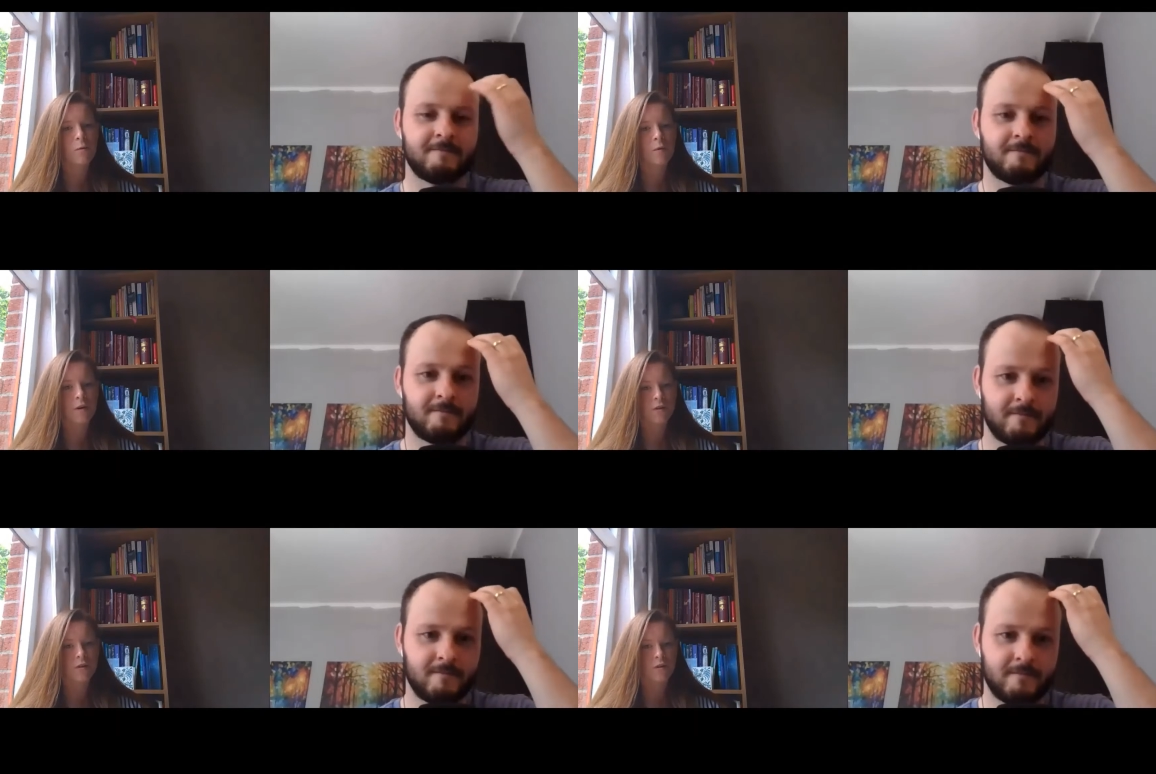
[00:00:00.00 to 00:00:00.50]

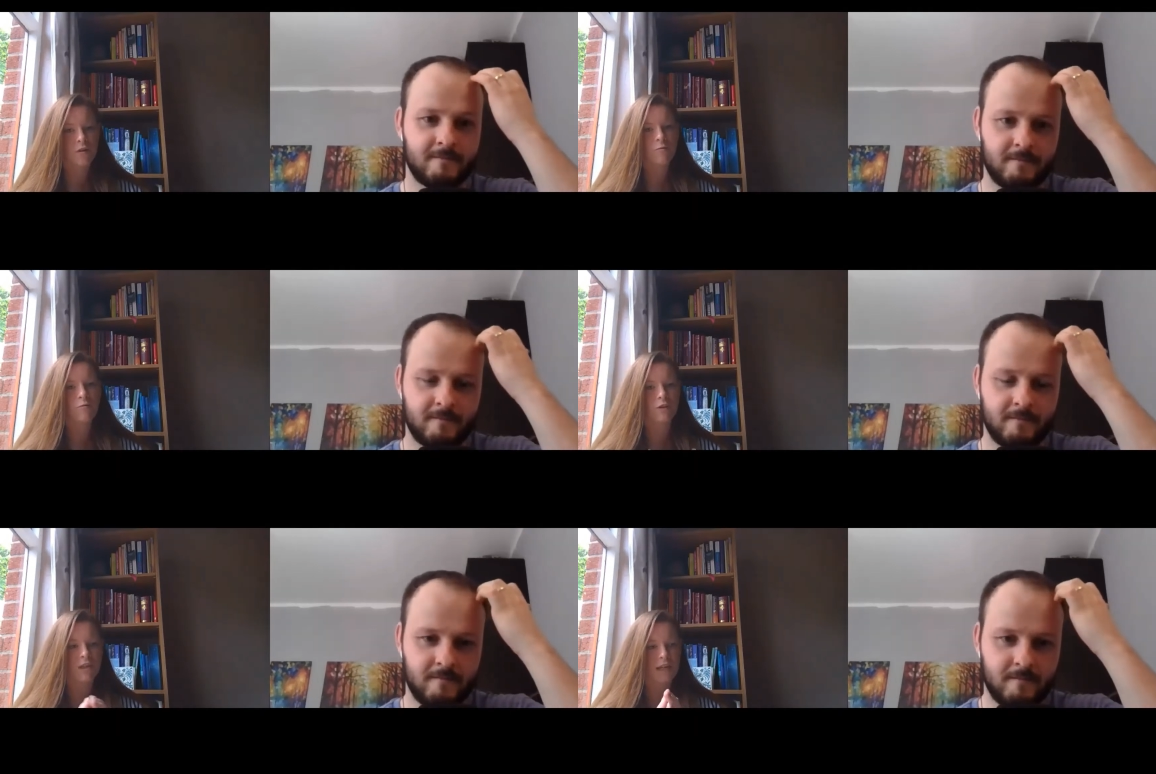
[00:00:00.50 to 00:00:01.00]
Speaker 1: because your
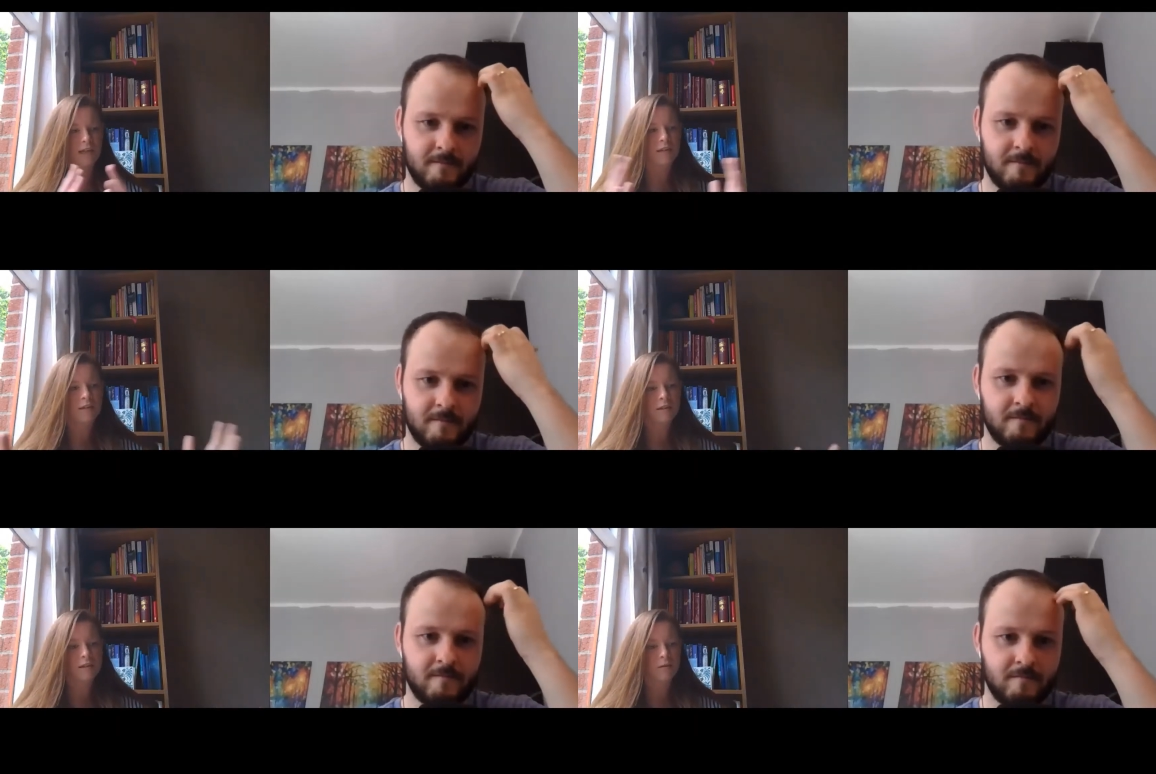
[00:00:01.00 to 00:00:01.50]
whole
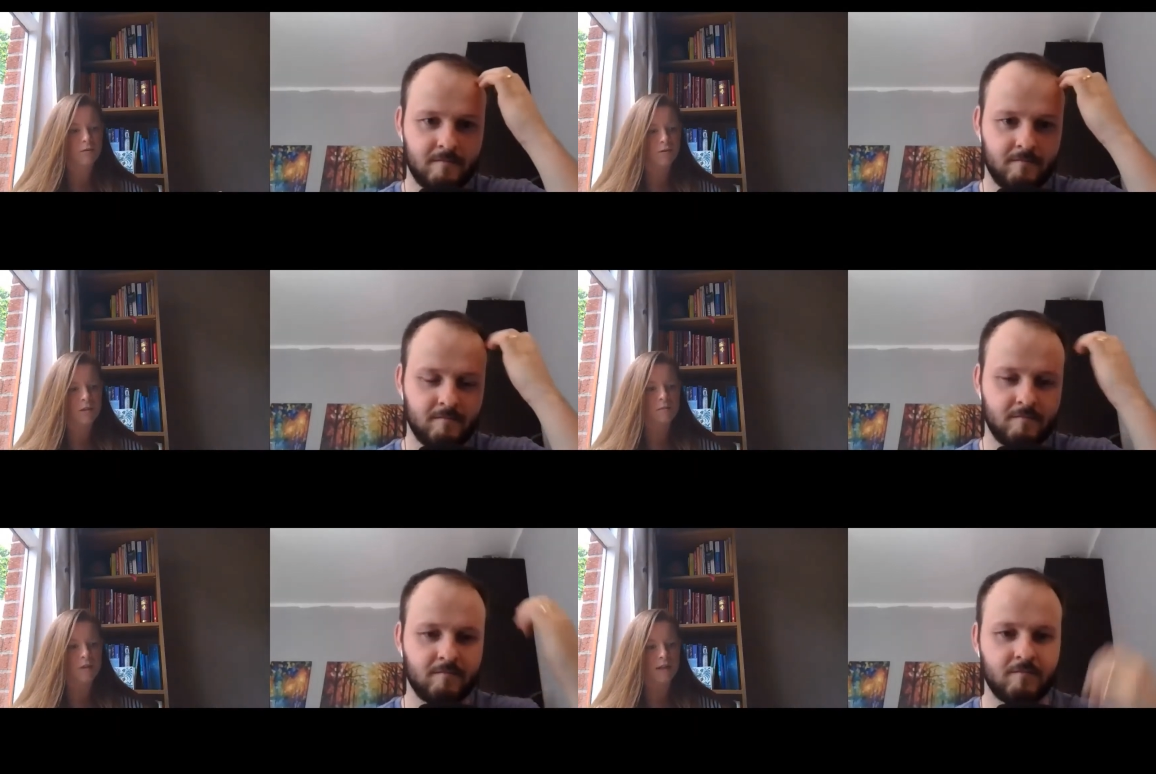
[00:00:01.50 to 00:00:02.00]
routine goes
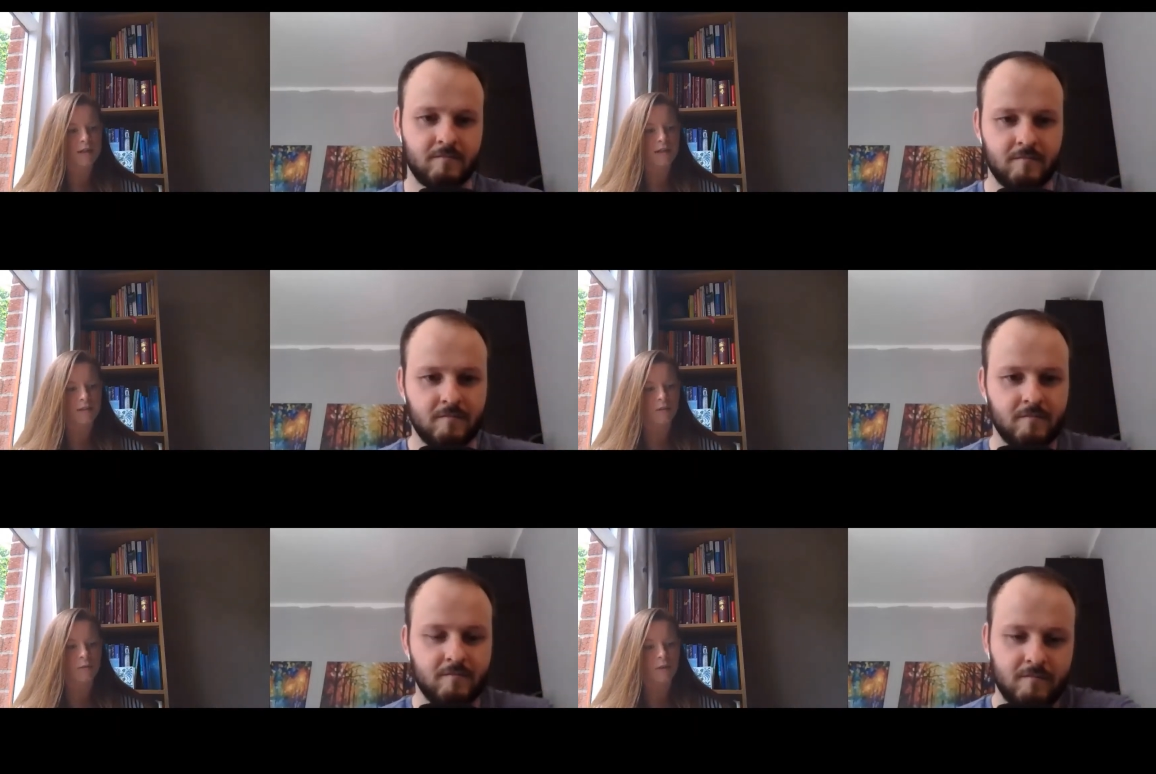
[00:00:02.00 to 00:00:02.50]
mm-hmm. completely mm-hmm.
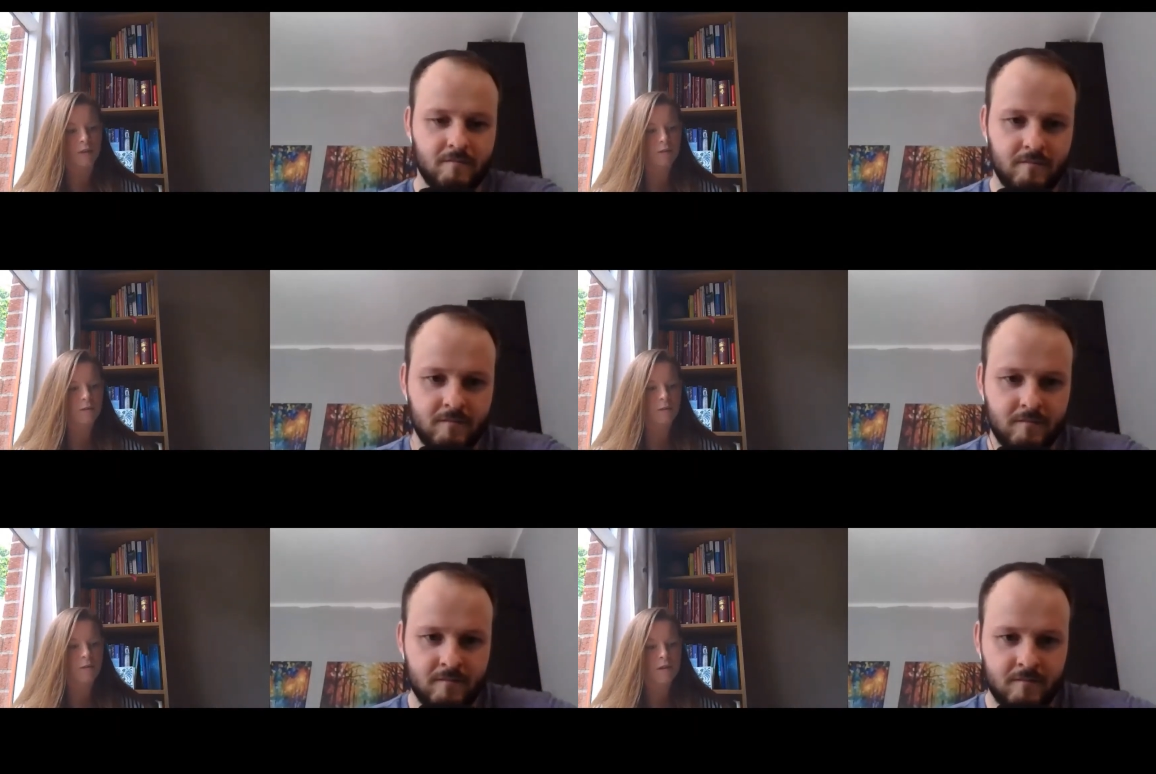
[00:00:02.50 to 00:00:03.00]
out the window.